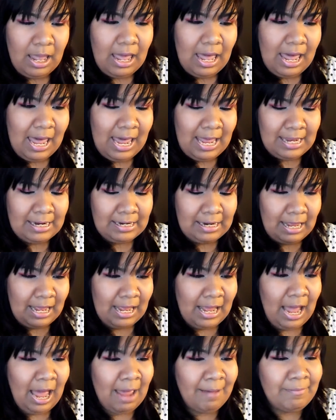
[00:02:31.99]
And
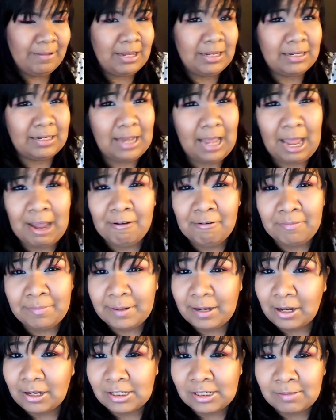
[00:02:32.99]
I mean, it would
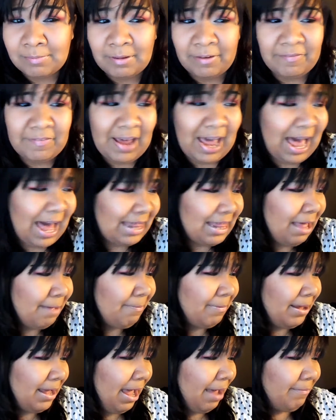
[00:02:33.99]
be awesome if it had that,
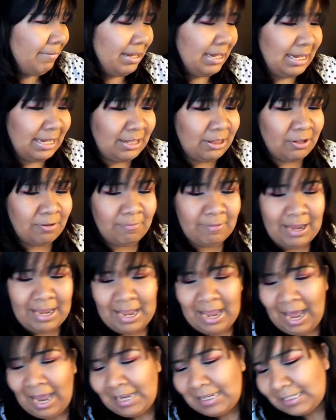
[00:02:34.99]
but I mean, either
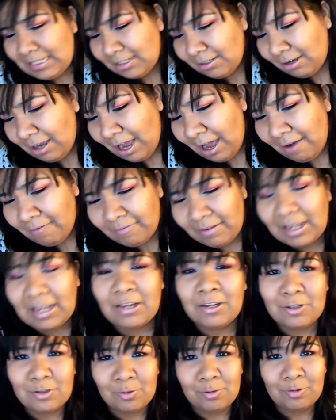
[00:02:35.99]
way, I still have like
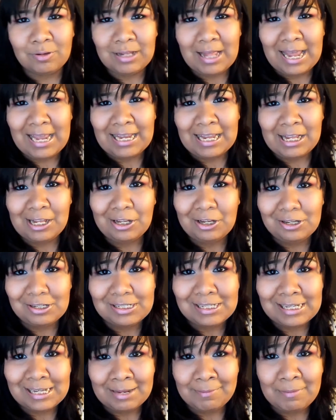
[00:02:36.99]
a tool that I can
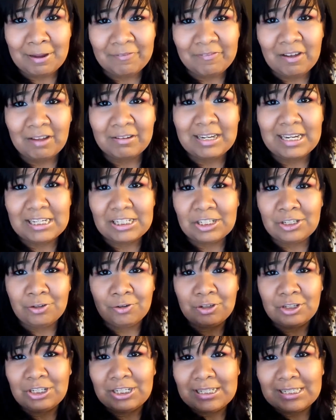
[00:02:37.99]
use to get my foundation,
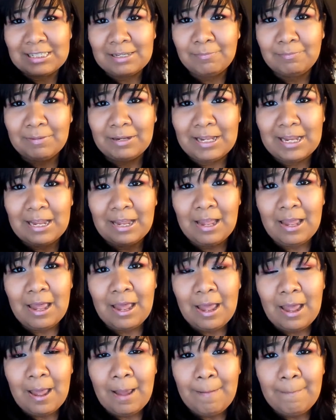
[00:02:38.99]
or just simply
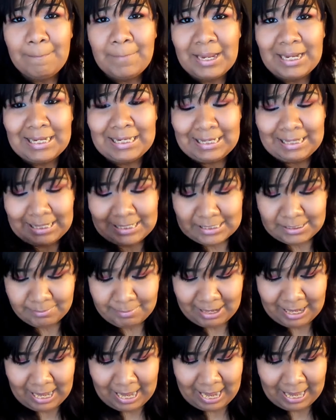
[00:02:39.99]
bang it against
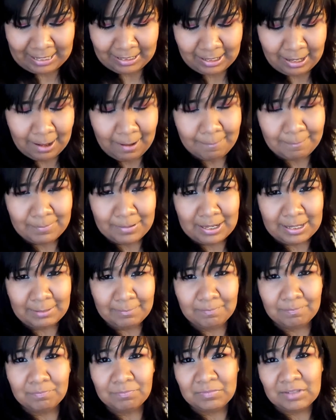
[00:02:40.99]
my hand. But
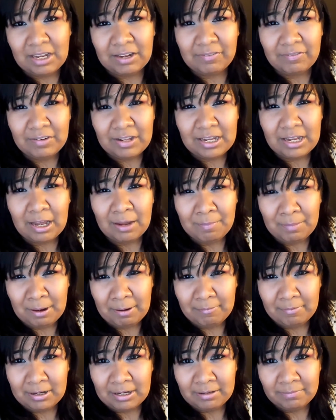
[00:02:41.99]
definitely a
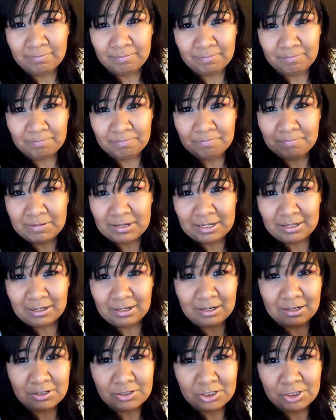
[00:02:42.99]
pump would have been
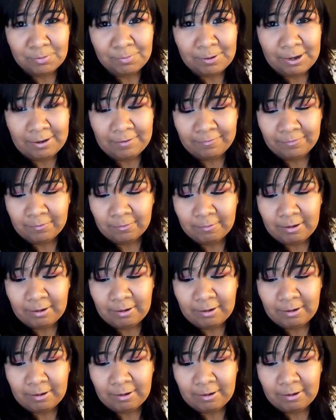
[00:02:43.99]
super helpful.